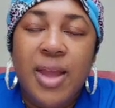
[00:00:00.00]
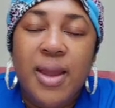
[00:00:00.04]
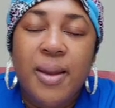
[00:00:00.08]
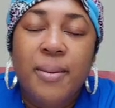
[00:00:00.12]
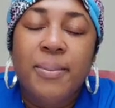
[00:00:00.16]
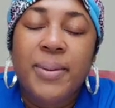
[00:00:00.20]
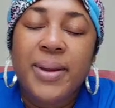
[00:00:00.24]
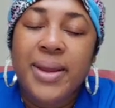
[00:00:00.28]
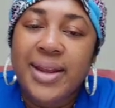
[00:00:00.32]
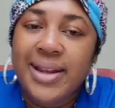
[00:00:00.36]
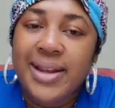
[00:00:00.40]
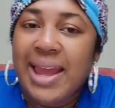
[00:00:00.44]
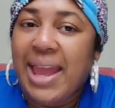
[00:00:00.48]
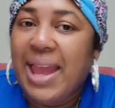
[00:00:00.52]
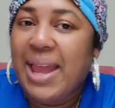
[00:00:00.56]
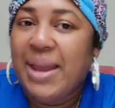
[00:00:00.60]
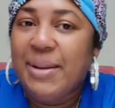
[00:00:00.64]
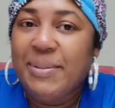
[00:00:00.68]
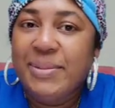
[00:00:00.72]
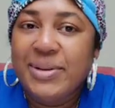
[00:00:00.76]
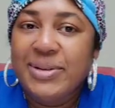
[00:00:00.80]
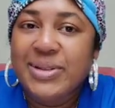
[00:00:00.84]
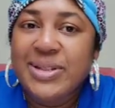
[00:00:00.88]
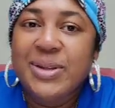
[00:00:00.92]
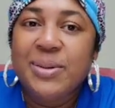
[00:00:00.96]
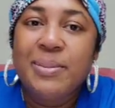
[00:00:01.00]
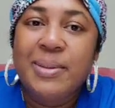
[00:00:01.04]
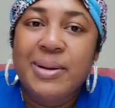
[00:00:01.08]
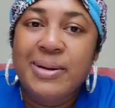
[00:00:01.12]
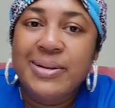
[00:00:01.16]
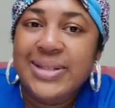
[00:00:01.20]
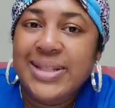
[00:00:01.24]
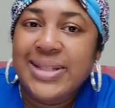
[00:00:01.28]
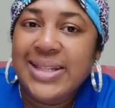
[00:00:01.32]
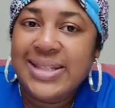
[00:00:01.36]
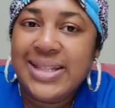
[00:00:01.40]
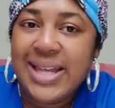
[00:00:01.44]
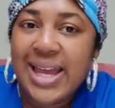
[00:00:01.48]
being able to
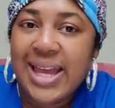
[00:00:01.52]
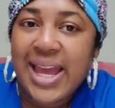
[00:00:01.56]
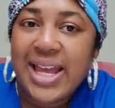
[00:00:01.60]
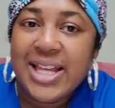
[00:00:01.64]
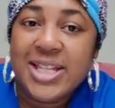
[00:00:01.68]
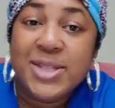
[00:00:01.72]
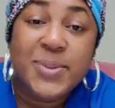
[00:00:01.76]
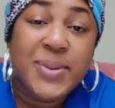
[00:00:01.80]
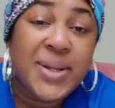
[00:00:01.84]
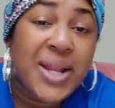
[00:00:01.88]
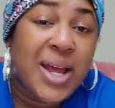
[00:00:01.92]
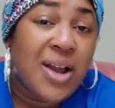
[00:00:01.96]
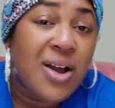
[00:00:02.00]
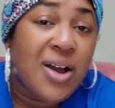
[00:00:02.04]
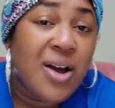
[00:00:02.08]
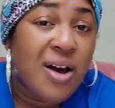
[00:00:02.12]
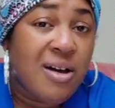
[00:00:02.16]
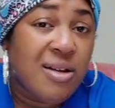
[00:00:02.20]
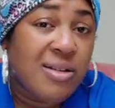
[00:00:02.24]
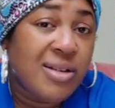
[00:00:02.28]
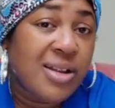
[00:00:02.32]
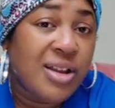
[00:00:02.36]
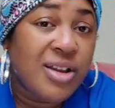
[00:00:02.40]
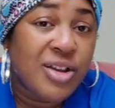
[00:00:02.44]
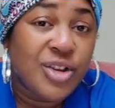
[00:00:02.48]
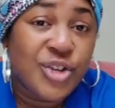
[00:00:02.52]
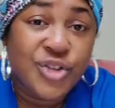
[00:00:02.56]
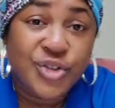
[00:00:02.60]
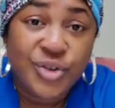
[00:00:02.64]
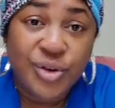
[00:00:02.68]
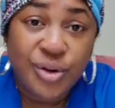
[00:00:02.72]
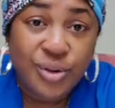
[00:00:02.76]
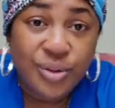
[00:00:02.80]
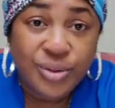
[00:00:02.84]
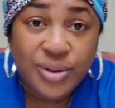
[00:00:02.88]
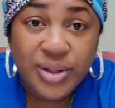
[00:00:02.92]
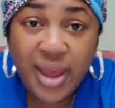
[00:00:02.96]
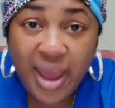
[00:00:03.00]
multitask, but I call it
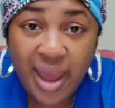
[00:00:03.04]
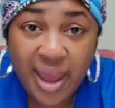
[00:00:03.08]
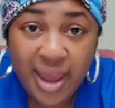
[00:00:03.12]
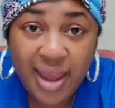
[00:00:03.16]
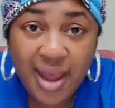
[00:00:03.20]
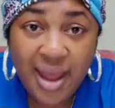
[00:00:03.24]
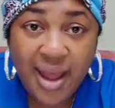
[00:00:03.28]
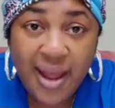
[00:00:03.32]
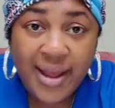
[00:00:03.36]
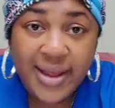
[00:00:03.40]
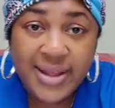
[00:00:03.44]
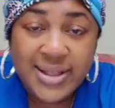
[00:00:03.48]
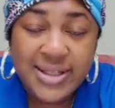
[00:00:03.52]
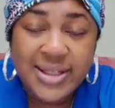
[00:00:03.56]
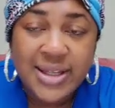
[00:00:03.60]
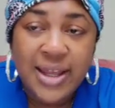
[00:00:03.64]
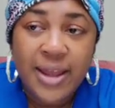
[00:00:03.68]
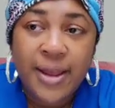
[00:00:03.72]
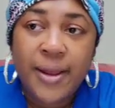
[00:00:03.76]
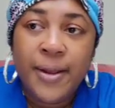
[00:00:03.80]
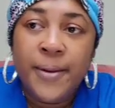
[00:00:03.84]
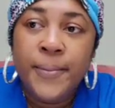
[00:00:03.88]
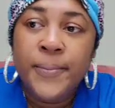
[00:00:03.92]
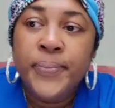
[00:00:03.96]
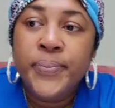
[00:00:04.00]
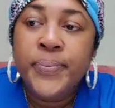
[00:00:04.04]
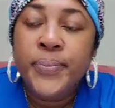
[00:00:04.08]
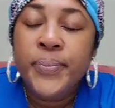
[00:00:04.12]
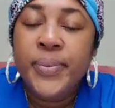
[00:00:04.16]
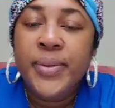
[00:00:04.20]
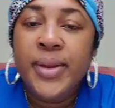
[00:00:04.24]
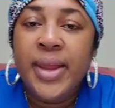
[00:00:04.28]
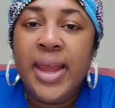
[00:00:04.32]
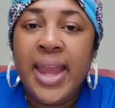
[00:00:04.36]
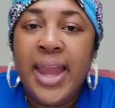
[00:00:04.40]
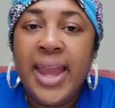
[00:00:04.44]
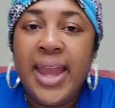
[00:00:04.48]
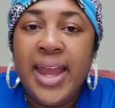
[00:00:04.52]
controlled chaos.
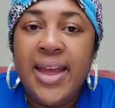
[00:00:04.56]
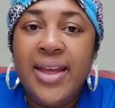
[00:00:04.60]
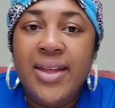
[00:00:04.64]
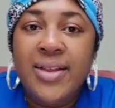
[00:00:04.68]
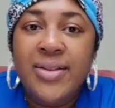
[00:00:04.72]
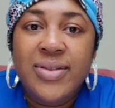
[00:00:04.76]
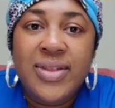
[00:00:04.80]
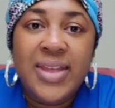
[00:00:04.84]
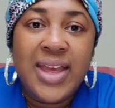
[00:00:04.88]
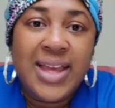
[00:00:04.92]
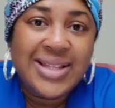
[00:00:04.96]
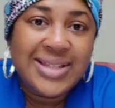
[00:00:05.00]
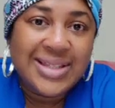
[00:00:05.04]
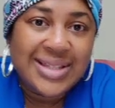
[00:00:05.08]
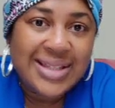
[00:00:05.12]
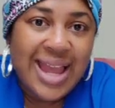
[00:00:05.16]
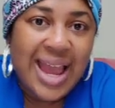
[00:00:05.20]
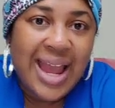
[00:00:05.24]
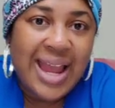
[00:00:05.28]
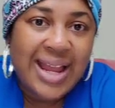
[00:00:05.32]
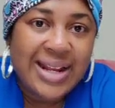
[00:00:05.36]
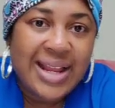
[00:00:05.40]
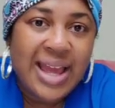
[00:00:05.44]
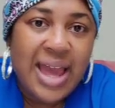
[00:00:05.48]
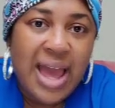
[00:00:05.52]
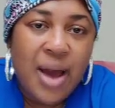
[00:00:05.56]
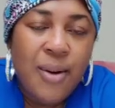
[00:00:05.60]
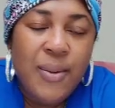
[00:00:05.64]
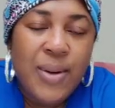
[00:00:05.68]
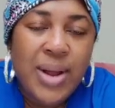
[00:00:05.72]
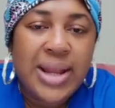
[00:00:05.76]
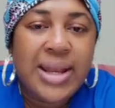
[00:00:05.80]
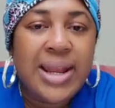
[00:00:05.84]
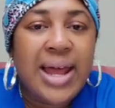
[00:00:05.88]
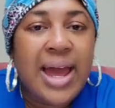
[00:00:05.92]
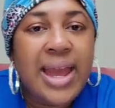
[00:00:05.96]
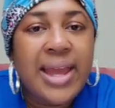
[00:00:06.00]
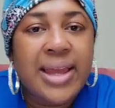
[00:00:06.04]
And that's kind of how I
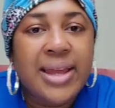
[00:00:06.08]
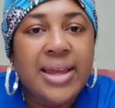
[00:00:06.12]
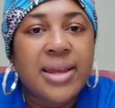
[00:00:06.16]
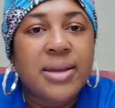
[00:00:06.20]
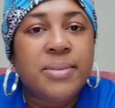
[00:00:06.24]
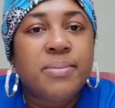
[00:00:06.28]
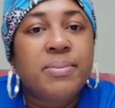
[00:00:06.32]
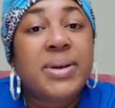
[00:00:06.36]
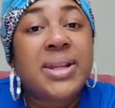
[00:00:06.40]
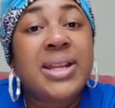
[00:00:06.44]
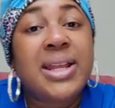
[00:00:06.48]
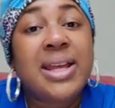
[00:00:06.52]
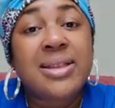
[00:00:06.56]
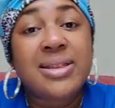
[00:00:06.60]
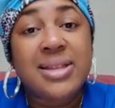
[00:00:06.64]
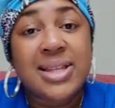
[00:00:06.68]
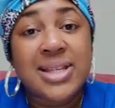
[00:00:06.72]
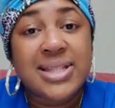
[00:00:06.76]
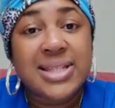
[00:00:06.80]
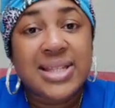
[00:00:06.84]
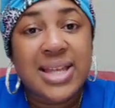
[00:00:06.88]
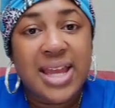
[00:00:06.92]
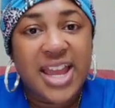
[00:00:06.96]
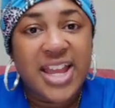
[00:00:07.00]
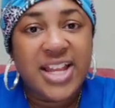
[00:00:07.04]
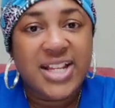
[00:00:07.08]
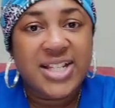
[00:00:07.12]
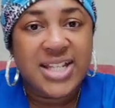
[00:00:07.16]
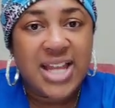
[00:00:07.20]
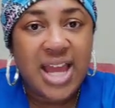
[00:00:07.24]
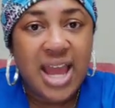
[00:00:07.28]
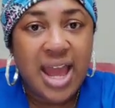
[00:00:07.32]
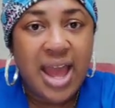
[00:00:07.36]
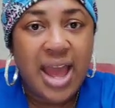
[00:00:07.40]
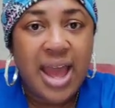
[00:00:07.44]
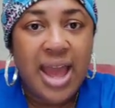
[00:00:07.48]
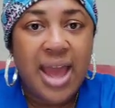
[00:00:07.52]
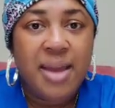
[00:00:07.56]
like it. But at the same
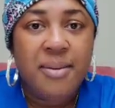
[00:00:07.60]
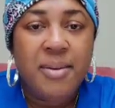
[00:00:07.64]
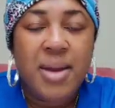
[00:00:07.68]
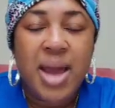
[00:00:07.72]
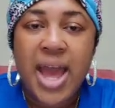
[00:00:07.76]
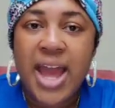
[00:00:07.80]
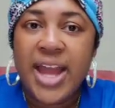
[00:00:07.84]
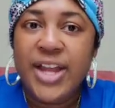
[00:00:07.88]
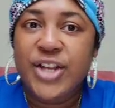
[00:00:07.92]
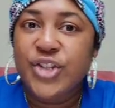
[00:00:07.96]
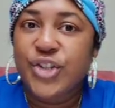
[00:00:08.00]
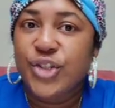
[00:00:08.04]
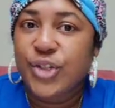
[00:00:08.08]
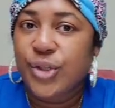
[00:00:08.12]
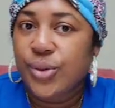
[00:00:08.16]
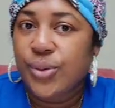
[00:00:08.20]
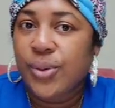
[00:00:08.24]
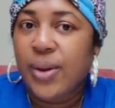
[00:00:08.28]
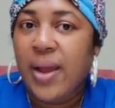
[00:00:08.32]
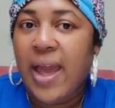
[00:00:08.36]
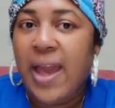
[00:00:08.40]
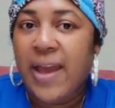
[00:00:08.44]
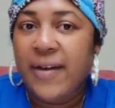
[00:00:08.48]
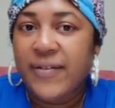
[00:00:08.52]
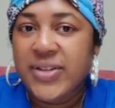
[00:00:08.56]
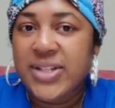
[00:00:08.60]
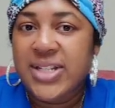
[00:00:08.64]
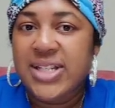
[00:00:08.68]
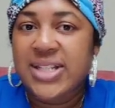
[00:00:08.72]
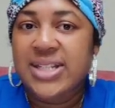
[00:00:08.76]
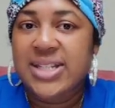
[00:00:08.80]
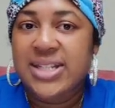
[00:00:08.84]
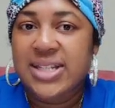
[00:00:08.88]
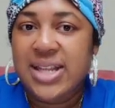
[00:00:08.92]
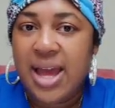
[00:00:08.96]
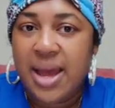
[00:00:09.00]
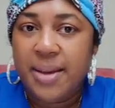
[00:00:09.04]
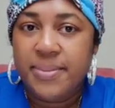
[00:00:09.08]
time, I do have to
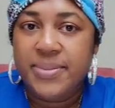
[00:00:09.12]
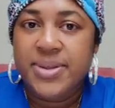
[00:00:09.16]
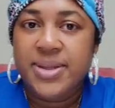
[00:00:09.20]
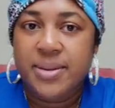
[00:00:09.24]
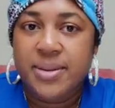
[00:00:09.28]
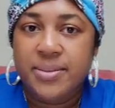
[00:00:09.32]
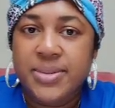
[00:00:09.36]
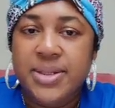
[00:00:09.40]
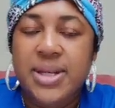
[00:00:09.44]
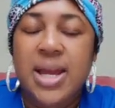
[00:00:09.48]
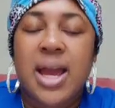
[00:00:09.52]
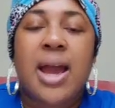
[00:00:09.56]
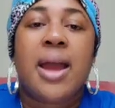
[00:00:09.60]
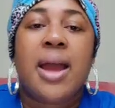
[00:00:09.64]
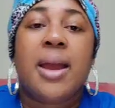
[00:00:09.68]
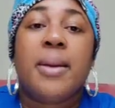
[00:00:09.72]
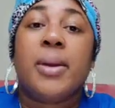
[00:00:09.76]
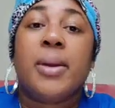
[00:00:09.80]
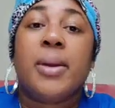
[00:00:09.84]
stop sometime